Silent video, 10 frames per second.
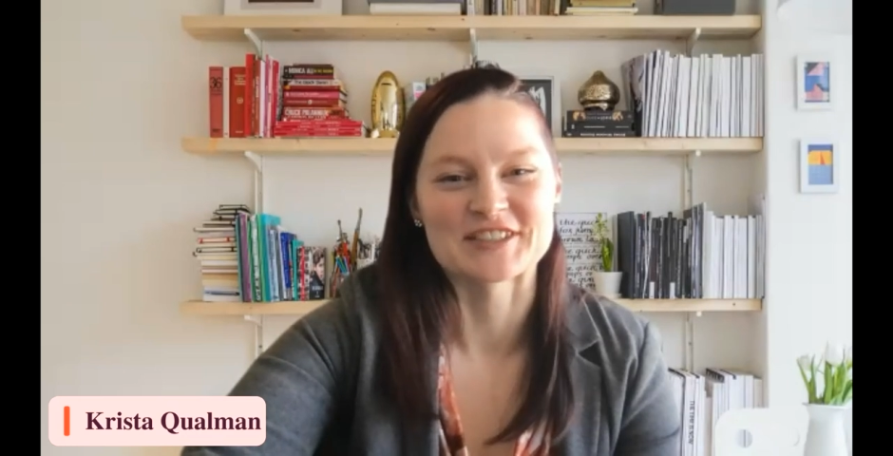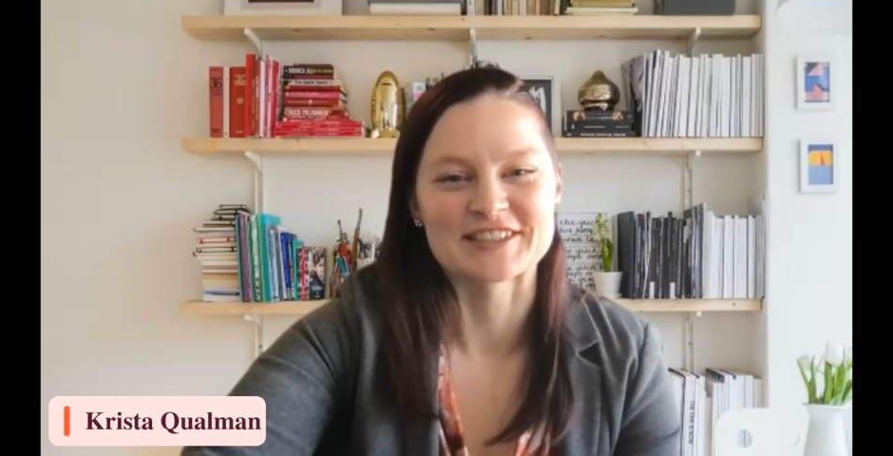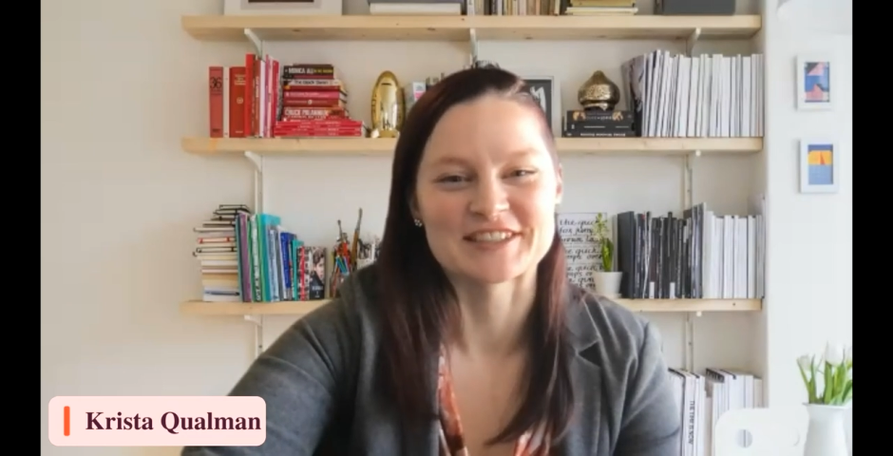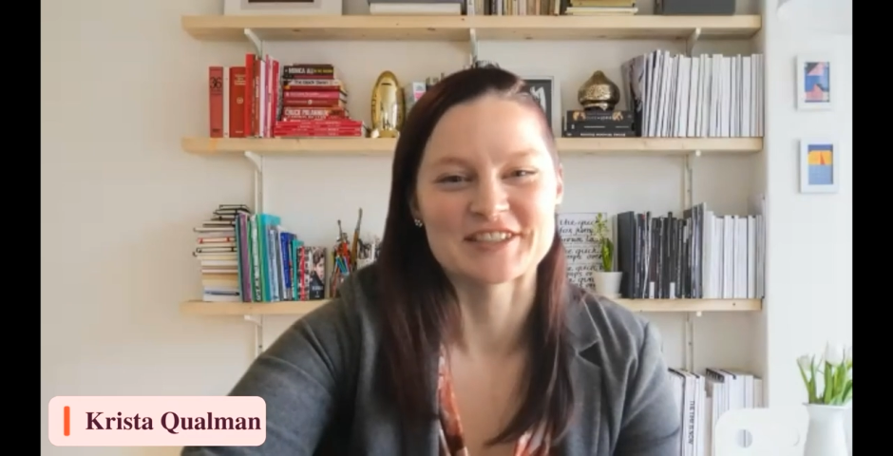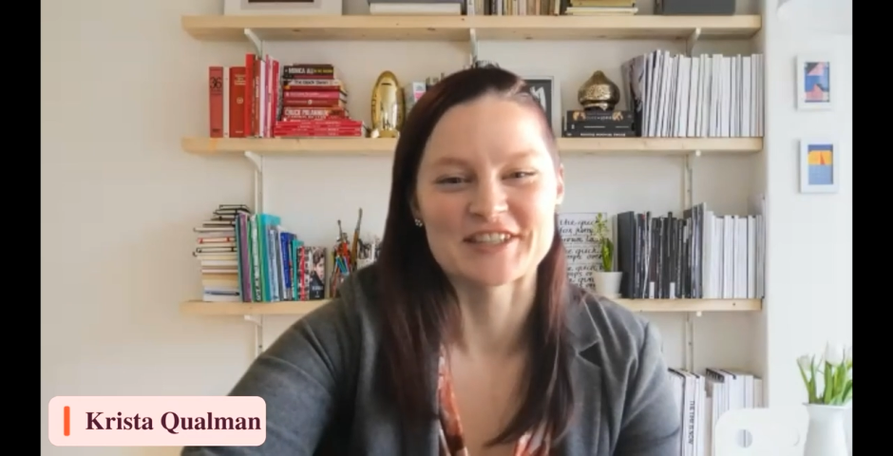gonna
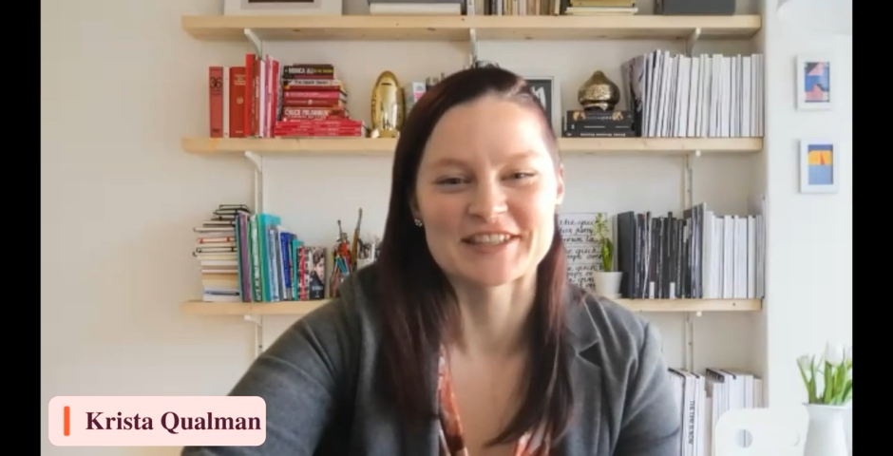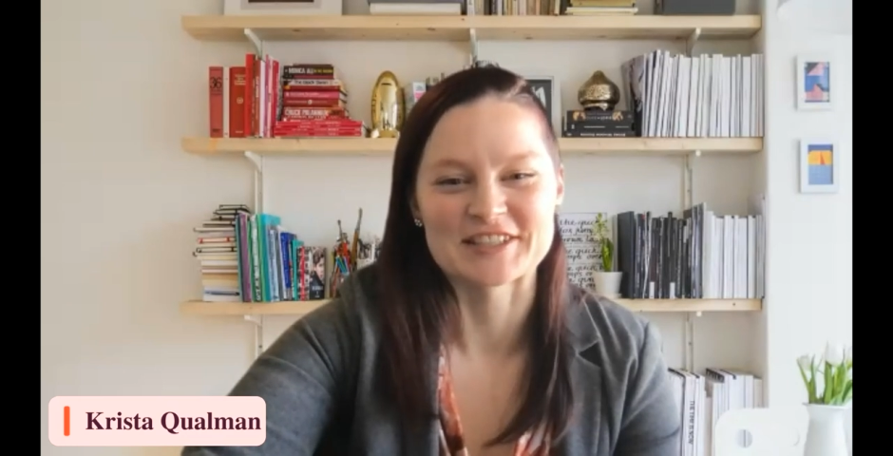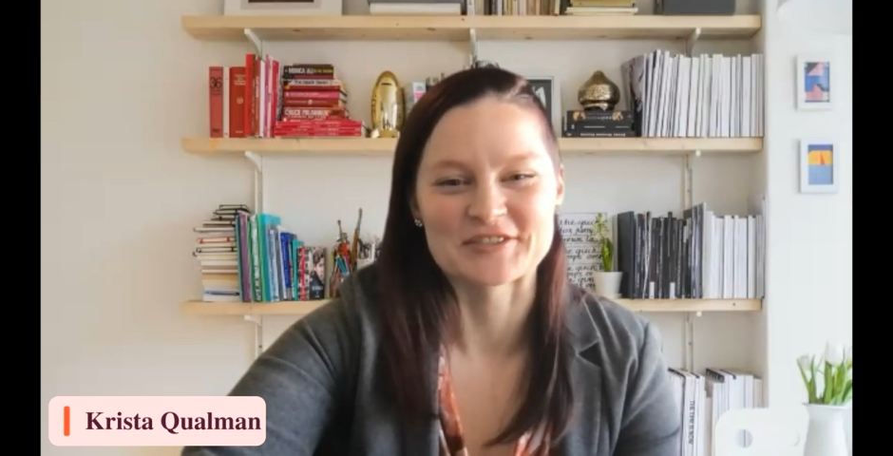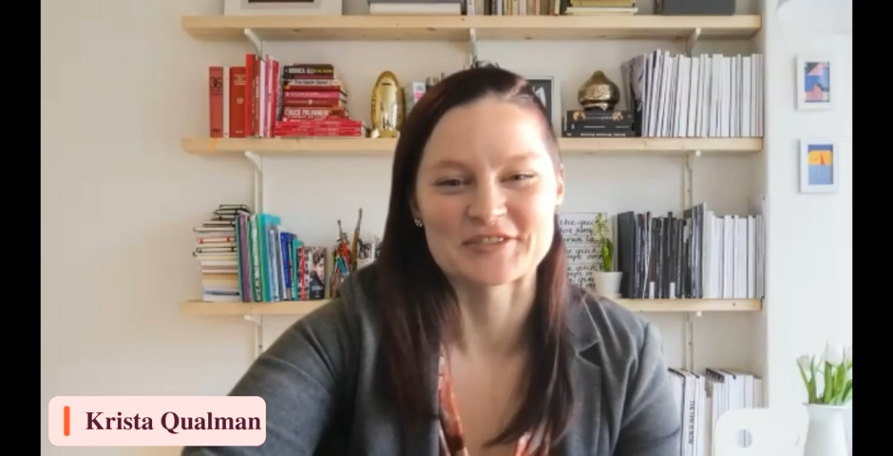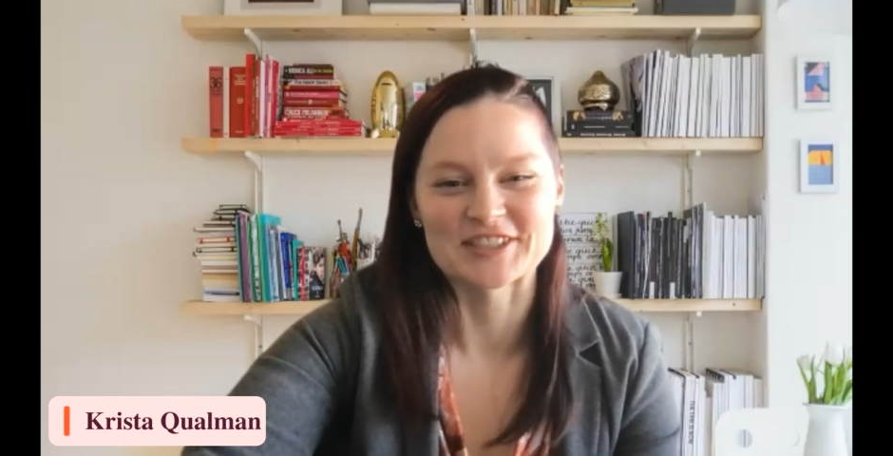let you take
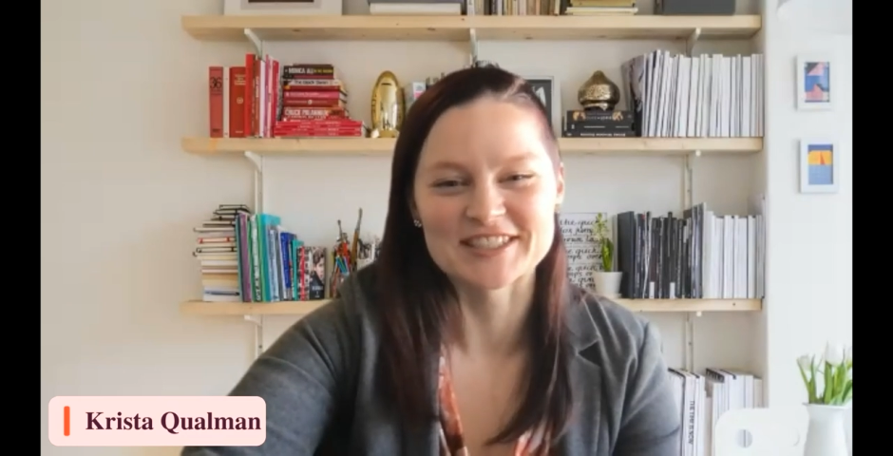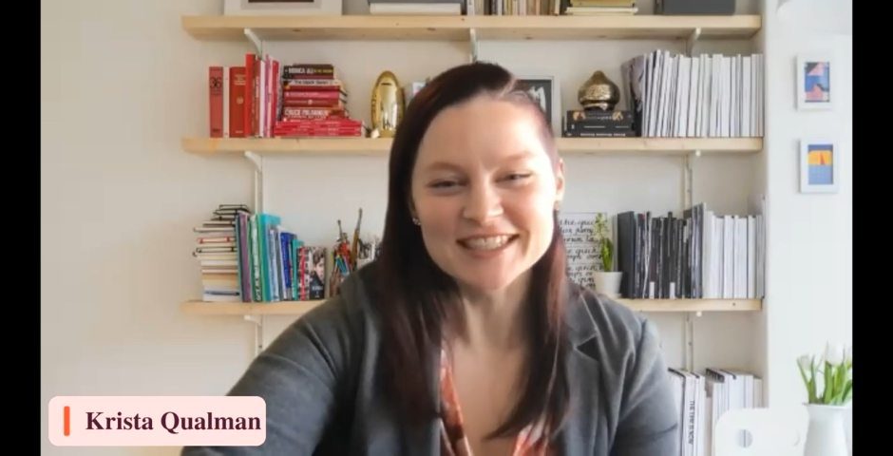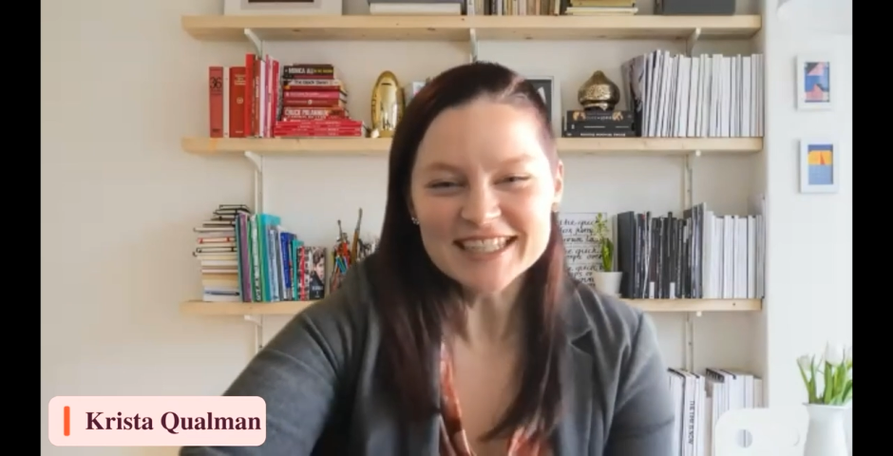this one first.